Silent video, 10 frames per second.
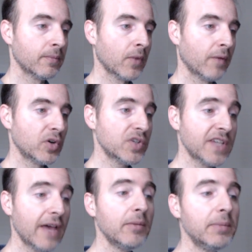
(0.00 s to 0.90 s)
Verse
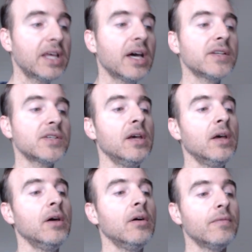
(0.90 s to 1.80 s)
7 Because
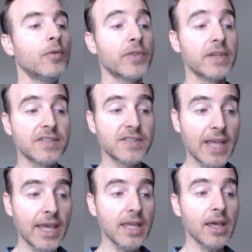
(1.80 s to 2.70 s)
for the
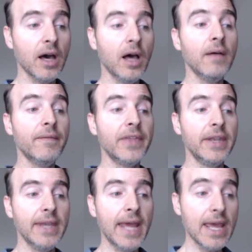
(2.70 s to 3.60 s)
sake of the
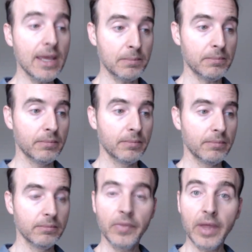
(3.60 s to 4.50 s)
name
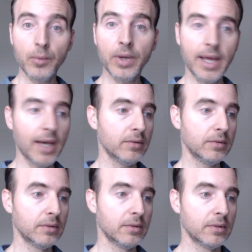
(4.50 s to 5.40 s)
they went out,
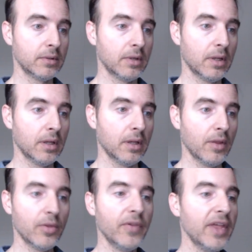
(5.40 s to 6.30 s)

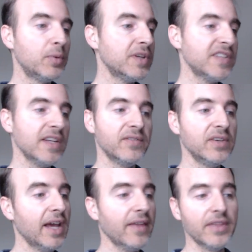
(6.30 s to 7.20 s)
though they received
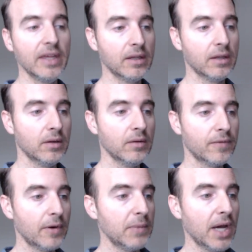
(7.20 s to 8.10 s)
nothing
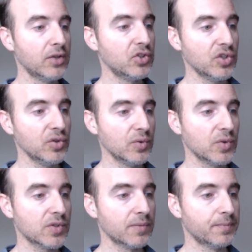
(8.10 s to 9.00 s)
from non Jews.